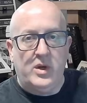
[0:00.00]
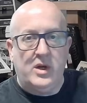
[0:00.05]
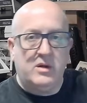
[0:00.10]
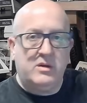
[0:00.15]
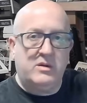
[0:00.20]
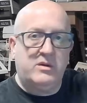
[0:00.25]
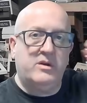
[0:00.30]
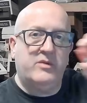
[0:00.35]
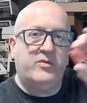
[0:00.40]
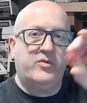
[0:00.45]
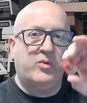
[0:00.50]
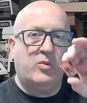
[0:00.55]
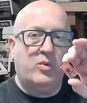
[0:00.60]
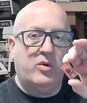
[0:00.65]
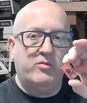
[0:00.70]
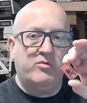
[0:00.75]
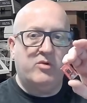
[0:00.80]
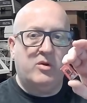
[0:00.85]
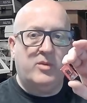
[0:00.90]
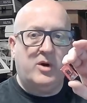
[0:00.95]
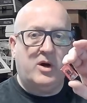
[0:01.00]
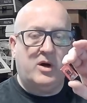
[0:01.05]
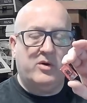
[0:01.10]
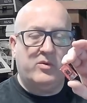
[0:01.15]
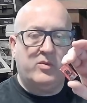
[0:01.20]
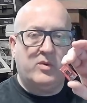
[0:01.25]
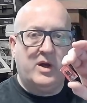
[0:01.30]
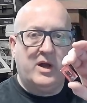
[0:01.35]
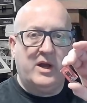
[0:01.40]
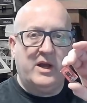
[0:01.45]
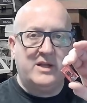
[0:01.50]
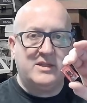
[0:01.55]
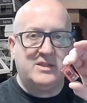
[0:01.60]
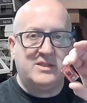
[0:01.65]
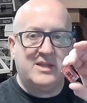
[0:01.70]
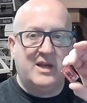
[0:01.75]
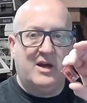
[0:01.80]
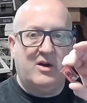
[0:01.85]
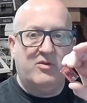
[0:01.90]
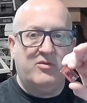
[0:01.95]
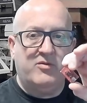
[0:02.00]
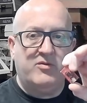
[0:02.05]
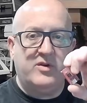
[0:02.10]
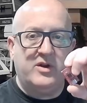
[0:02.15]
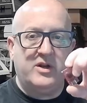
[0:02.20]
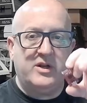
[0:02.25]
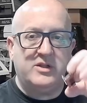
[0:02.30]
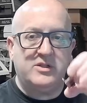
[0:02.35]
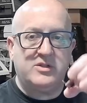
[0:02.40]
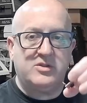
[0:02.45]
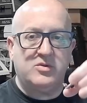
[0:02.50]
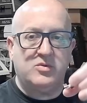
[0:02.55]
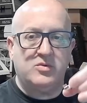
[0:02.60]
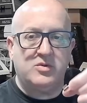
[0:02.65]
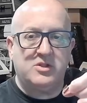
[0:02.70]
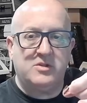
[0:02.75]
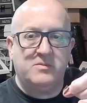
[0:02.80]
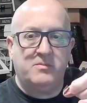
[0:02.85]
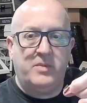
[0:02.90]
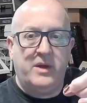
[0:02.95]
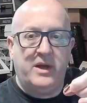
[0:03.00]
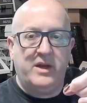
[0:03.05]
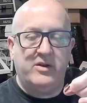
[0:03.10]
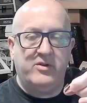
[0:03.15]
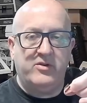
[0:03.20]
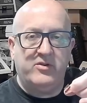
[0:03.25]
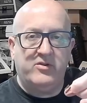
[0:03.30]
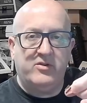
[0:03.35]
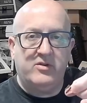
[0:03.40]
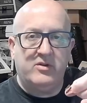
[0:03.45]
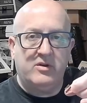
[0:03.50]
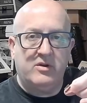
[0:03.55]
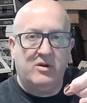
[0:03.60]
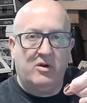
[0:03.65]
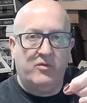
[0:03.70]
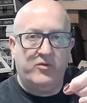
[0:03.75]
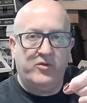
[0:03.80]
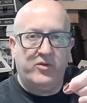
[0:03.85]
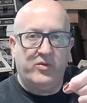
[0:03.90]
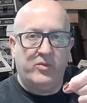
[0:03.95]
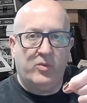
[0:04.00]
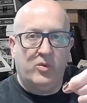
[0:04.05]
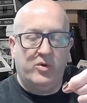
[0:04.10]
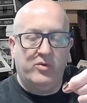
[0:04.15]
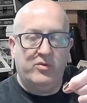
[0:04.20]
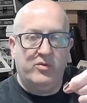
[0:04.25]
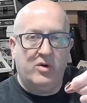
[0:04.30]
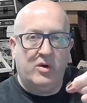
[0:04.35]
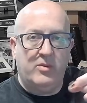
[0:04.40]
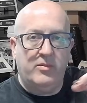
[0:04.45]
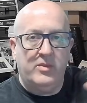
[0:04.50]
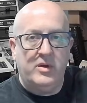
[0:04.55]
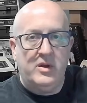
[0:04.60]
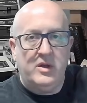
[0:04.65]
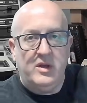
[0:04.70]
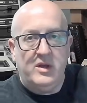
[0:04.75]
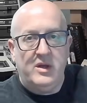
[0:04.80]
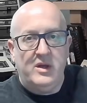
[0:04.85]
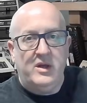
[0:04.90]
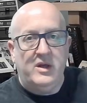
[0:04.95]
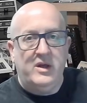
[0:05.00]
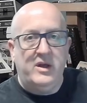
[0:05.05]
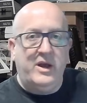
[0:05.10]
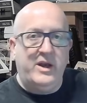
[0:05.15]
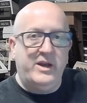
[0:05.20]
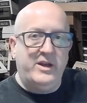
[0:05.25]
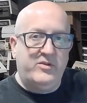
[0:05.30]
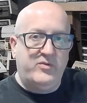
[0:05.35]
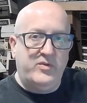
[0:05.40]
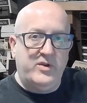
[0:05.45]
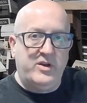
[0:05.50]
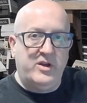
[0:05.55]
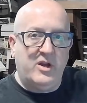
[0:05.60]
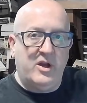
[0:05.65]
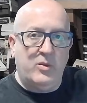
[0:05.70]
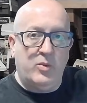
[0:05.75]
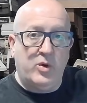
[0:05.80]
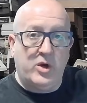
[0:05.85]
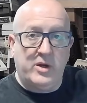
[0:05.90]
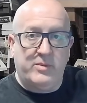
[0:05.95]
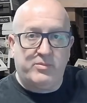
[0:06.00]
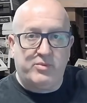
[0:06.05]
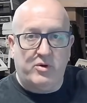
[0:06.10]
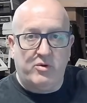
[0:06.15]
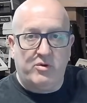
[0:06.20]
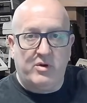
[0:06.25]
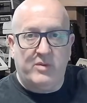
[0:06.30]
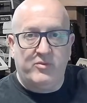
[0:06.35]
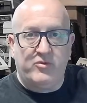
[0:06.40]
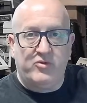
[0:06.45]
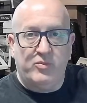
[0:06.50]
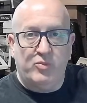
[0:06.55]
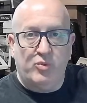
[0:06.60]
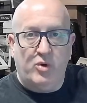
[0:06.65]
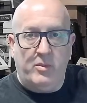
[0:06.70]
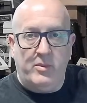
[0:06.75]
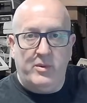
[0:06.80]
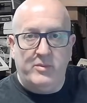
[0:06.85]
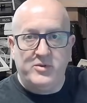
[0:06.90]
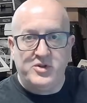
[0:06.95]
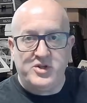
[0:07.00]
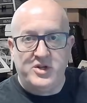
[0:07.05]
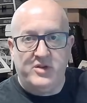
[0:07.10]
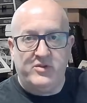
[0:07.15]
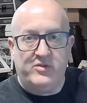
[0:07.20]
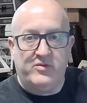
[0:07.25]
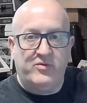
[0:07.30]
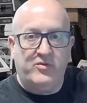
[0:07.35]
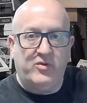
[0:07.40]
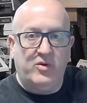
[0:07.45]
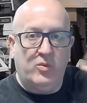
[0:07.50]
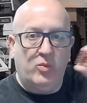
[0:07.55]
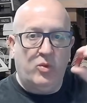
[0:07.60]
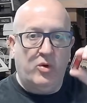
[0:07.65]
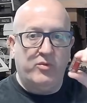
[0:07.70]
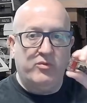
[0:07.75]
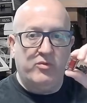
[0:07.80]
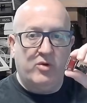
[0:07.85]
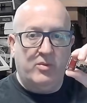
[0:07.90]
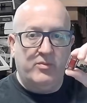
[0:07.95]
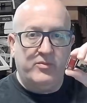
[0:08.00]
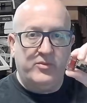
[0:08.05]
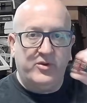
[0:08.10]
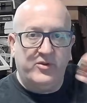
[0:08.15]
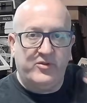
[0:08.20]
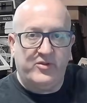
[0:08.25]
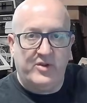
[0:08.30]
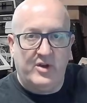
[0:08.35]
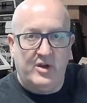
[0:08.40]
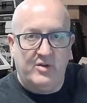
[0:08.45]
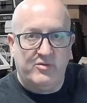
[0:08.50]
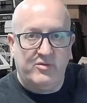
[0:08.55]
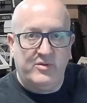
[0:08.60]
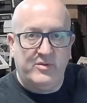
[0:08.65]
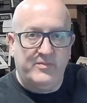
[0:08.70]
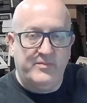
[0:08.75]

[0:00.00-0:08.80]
looked at the OneROM hardware itself and installed some pins onto the OneROM. In this video, we're going to program some ROM images for OneROM to serve.